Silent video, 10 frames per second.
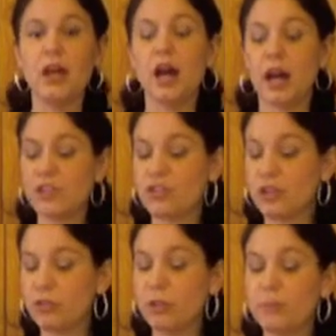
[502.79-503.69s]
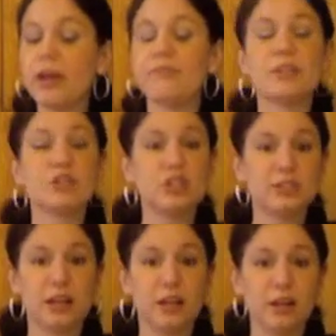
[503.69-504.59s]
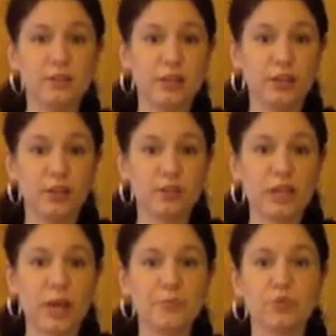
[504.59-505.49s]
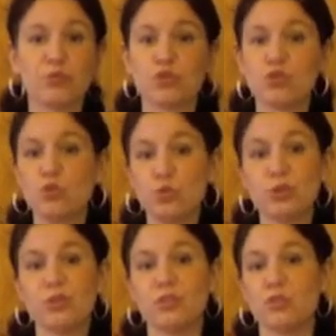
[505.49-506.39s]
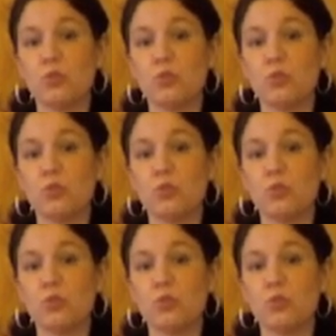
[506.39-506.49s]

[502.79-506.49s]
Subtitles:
I generally buy veggie cellulose capsules for two reasons.